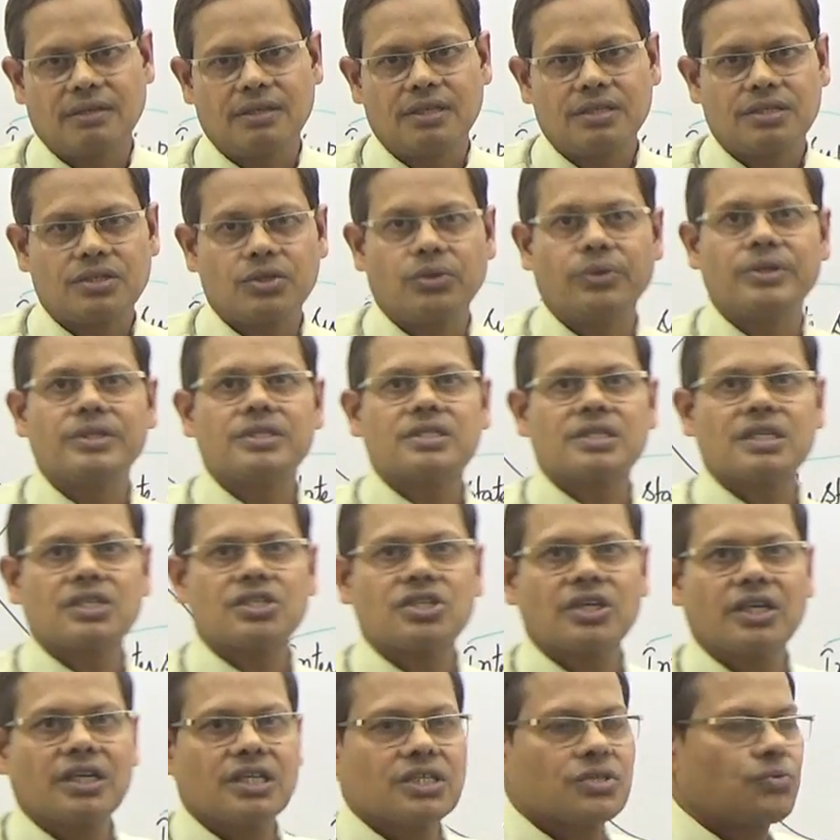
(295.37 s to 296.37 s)
So, in such
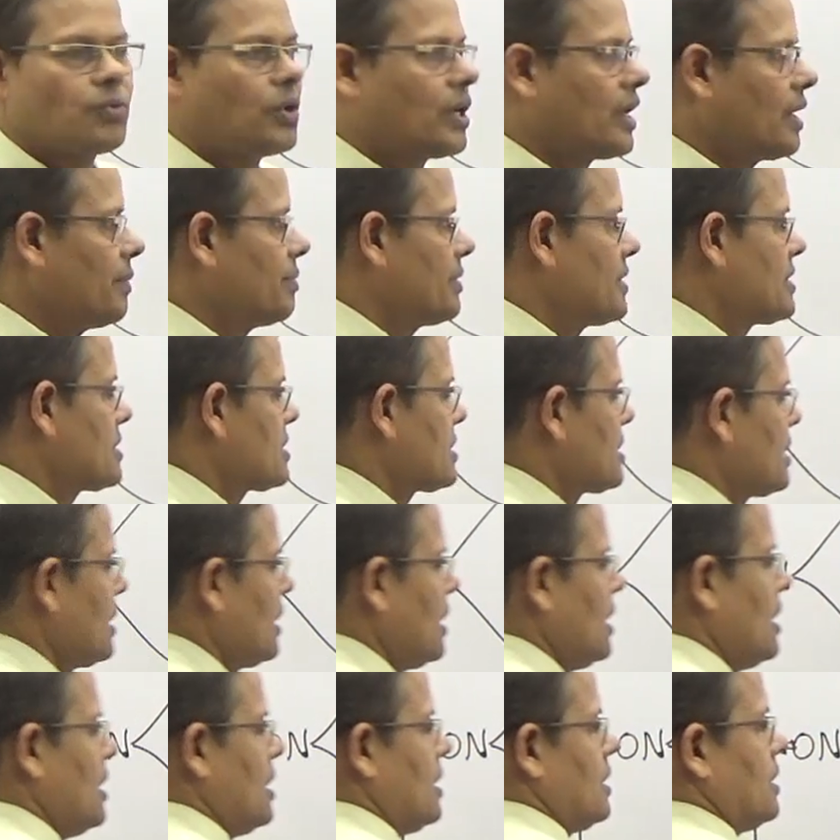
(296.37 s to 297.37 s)
a case, what happens?
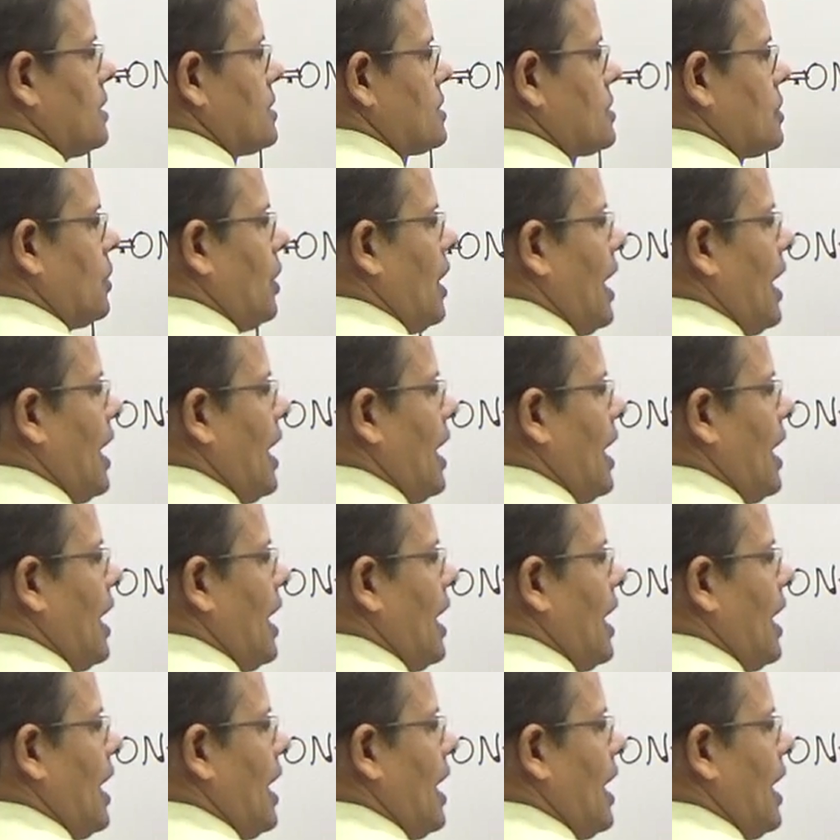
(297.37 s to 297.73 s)
So,